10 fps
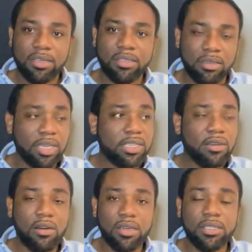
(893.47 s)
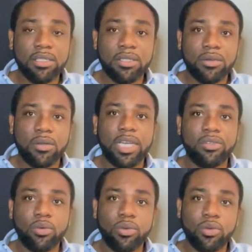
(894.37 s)
credit card, Okay,
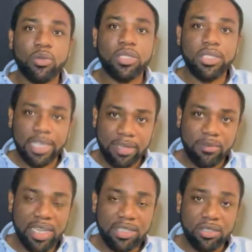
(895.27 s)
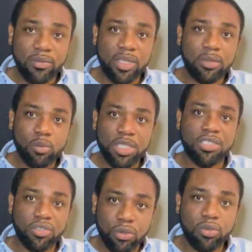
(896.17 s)
so you take advantage of it, which
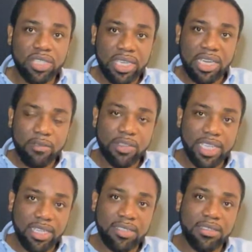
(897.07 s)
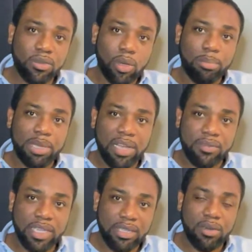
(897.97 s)
is you seeking out Fidelity to apply for
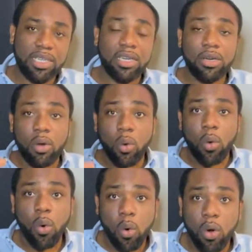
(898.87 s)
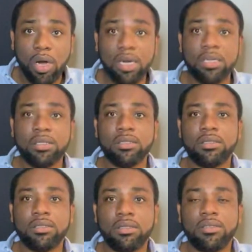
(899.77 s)
that credit card, or
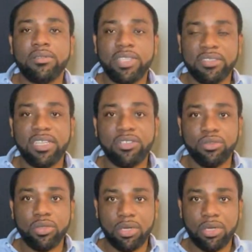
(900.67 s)
they send you the